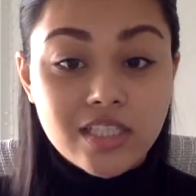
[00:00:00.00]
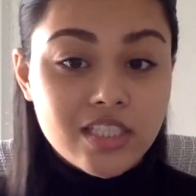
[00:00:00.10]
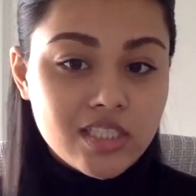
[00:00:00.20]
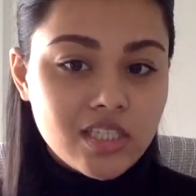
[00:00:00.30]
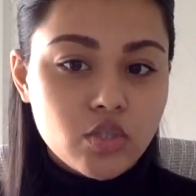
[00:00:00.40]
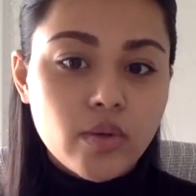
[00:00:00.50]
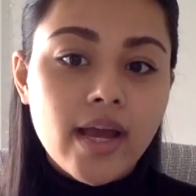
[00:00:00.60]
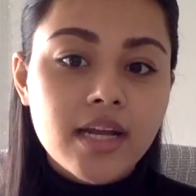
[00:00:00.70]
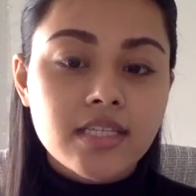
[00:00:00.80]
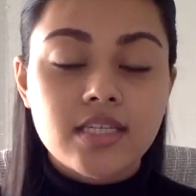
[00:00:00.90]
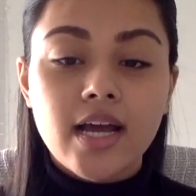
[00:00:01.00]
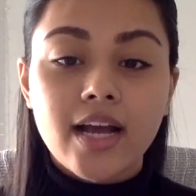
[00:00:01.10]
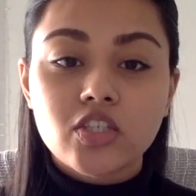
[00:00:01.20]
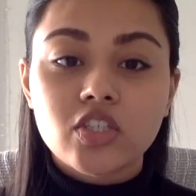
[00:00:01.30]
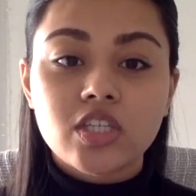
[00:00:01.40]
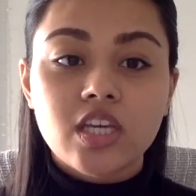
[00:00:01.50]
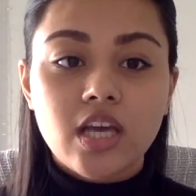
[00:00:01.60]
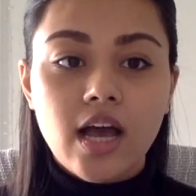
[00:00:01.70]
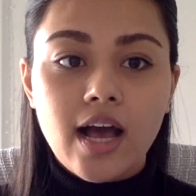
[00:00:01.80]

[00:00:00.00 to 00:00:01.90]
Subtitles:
Is it just a trend? Is it actually